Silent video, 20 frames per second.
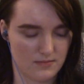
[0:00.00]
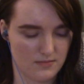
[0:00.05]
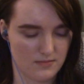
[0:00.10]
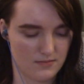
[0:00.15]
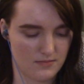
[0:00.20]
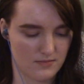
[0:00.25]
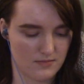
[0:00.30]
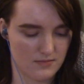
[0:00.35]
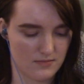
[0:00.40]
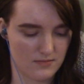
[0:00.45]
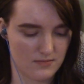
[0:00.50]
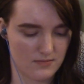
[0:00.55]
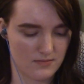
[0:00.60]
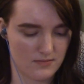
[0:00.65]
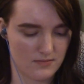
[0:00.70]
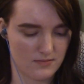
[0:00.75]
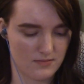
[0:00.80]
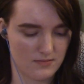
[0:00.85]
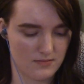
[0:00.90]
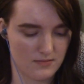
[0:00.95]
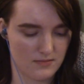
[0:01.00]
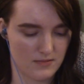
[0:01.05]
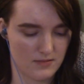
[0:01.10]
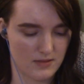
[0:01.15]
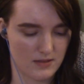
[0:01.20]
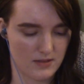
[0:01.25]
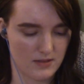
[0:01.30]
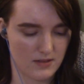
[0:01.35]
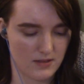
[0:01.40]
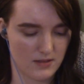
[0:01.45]

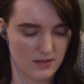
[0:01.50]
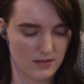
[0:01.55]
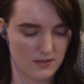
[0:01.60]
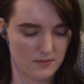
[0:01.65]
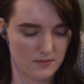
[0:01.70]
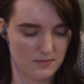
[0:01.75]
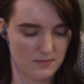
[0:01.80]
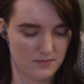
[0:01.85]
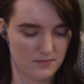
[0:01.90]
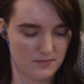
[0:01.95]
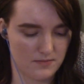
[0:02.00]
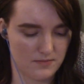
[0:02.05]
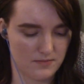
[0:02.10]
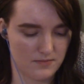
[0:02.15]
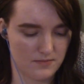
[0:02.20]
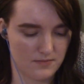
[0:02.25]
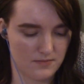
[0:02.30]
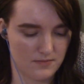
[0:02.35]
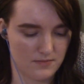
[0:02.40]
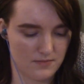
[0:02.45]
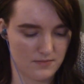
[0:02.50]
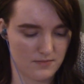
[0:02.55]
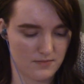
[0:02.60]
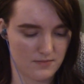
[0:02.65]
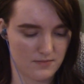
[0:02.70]
This person isn't speaking.